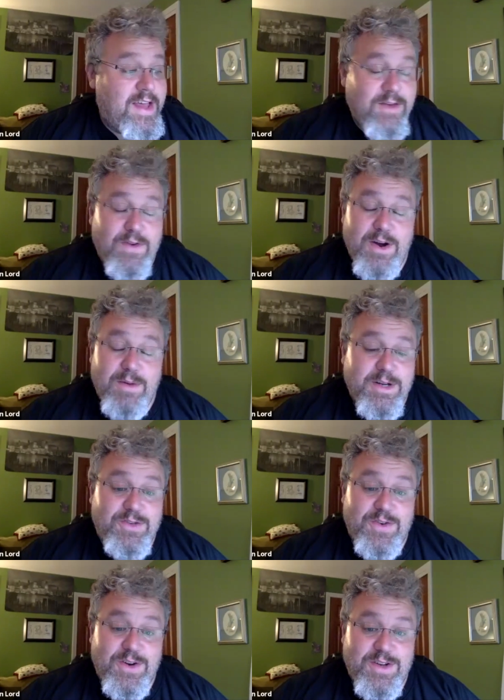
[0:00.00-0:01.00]
you very much
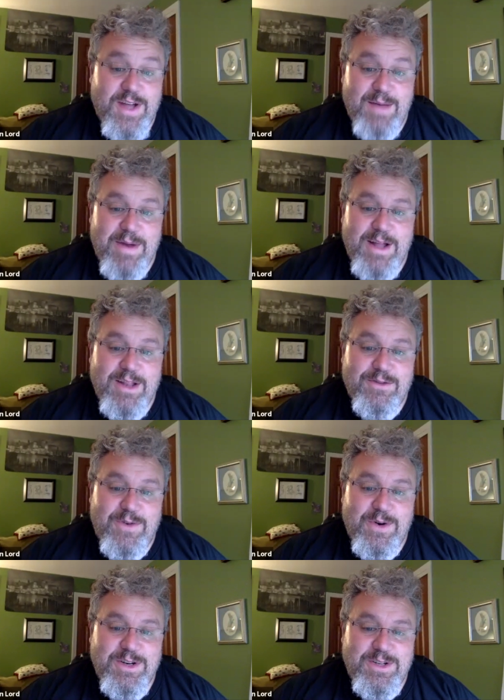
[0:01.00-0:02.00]
for your time, and I look
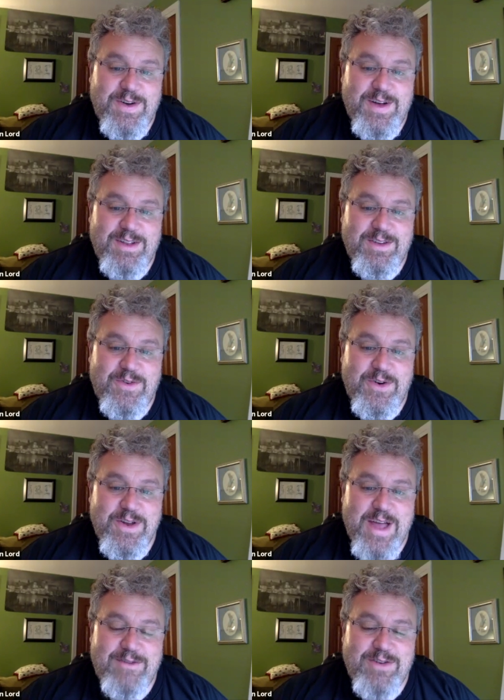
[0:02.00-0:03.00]
forward to
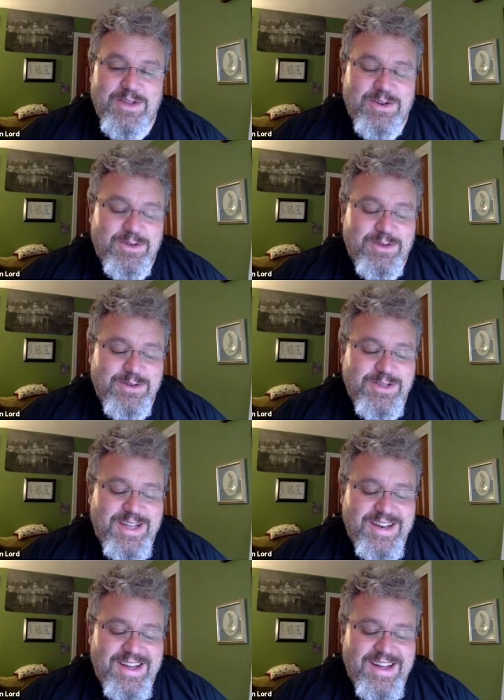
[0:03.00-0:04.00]
you having on the cruise,
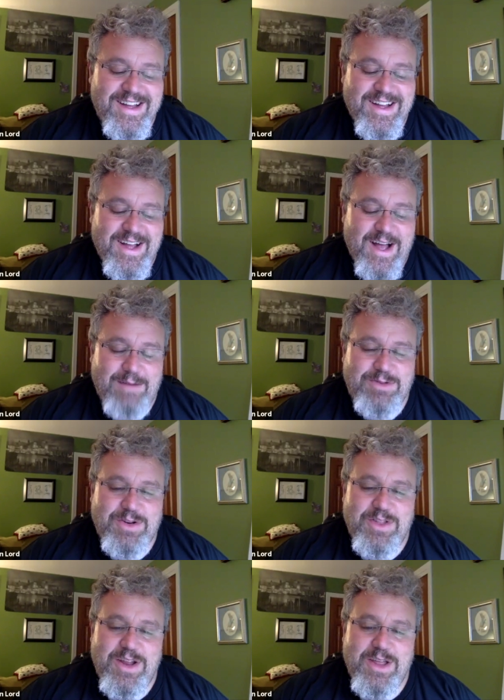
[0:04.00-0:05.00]
and I'm
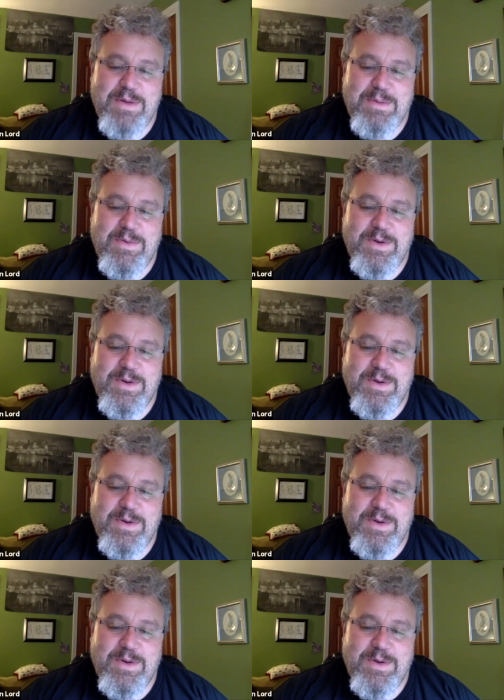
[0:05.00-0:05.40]
sure that other people will